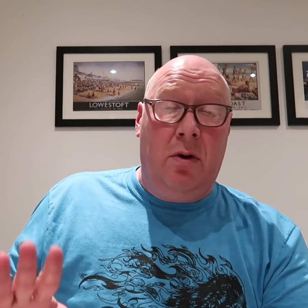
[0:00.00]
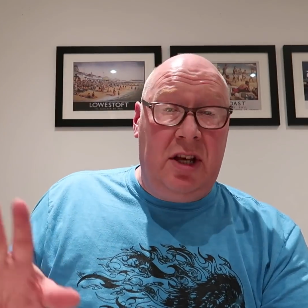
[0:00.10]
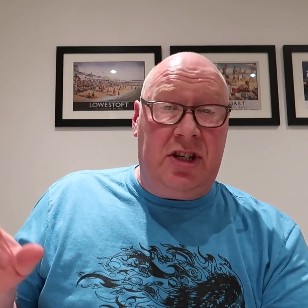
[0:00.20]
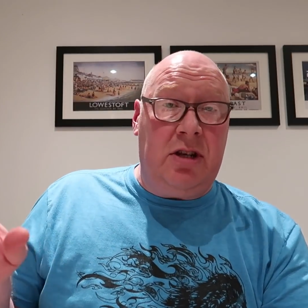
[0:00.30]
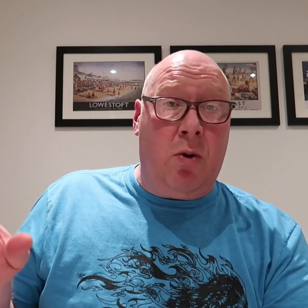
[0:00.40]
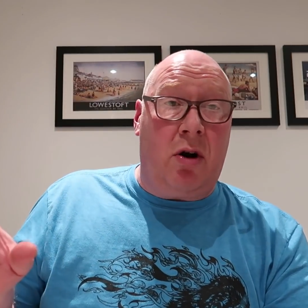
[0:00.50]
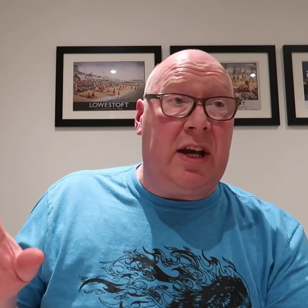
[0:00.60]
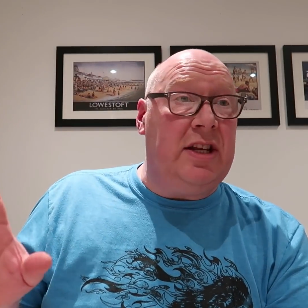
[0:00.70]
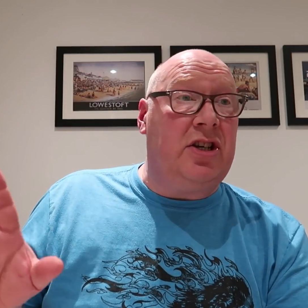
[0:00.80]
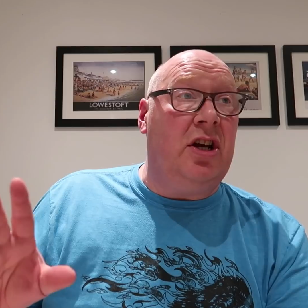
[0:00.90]
Well, this is
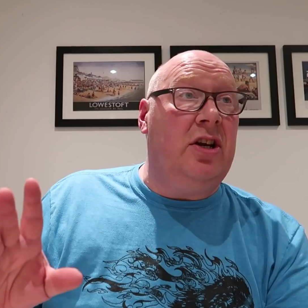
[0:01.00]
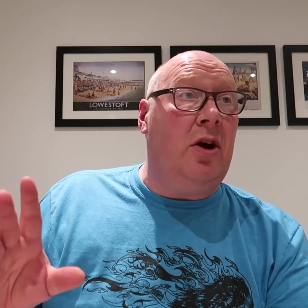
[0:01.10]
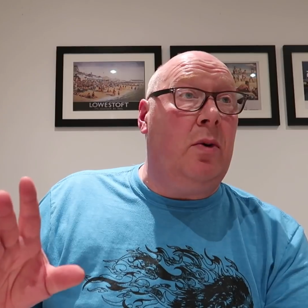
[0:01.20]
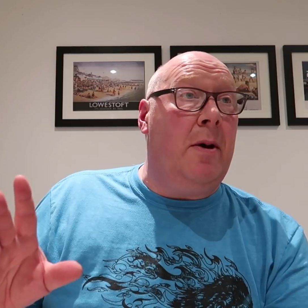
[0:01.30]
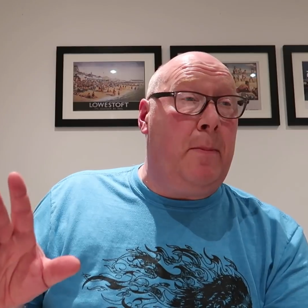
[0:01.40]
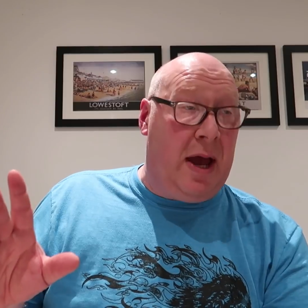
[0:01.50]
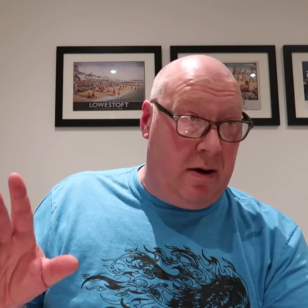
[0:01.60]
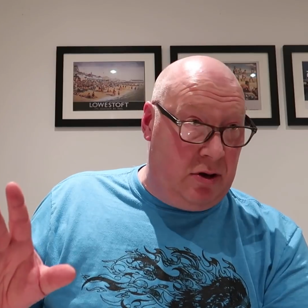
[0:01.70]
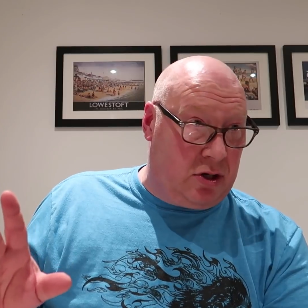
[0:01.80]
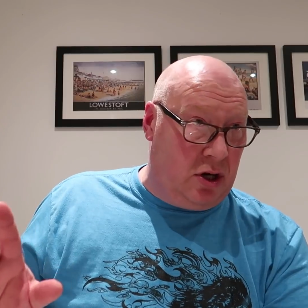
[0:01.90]
what kids can do and
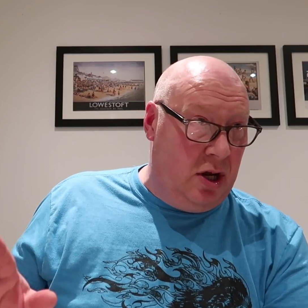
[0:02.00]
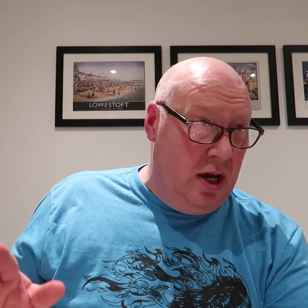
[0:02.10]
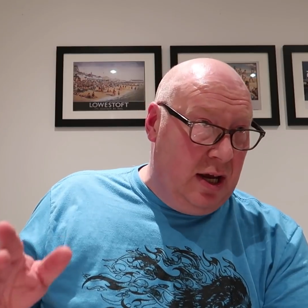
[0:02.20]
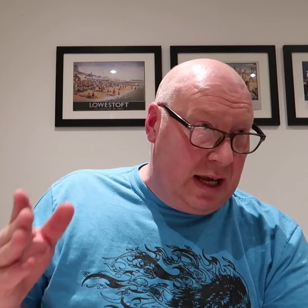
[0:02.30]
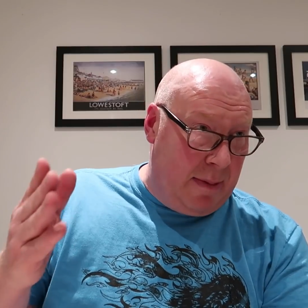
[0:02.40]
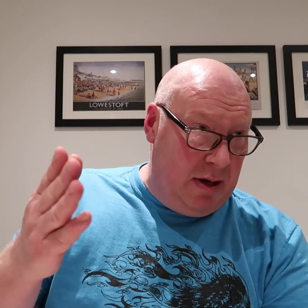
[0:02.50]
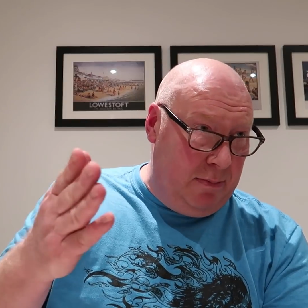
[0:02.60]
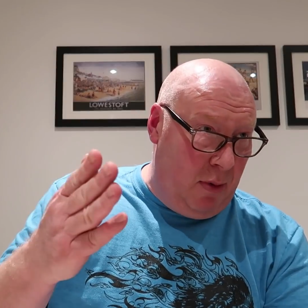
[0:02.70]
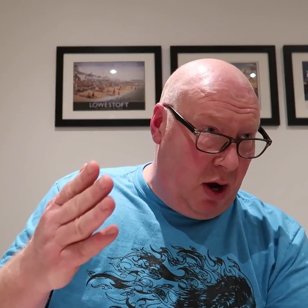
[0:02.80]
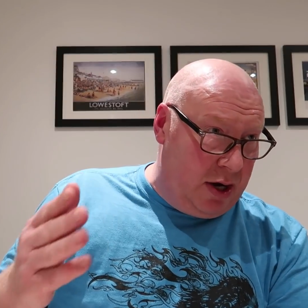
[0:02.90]
parents can... Get
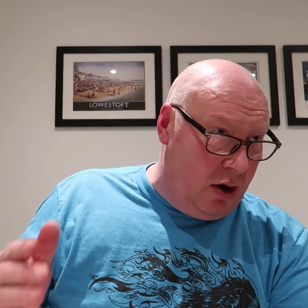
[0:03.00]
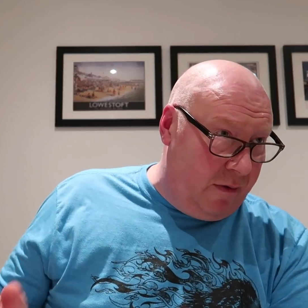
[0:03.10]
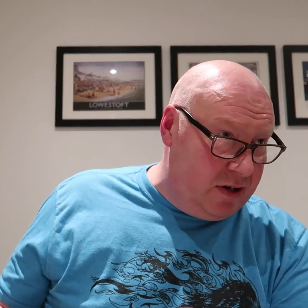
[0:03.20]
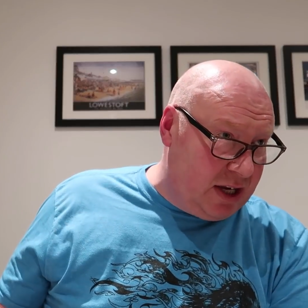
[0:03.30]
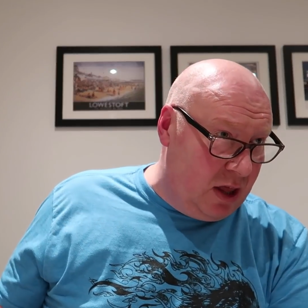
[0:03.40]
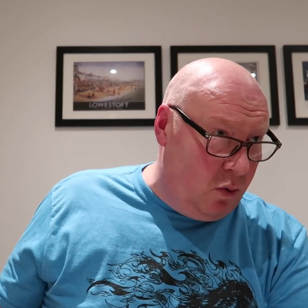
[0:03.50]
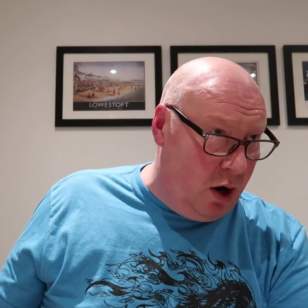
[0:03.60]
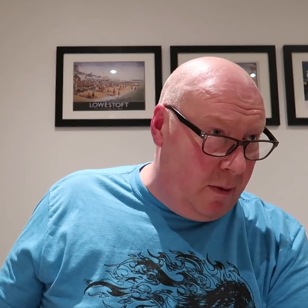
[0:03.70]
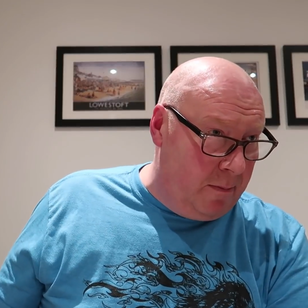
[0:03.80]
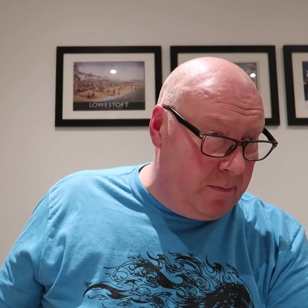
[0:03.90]
me my knife, is that the
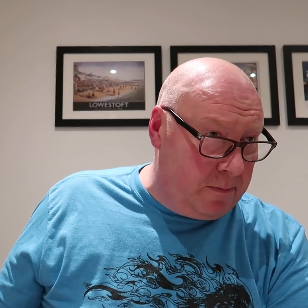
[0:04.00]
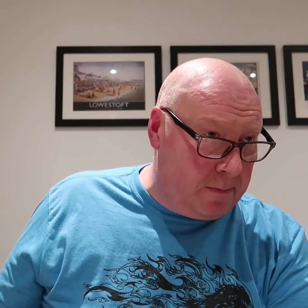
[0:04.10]
one?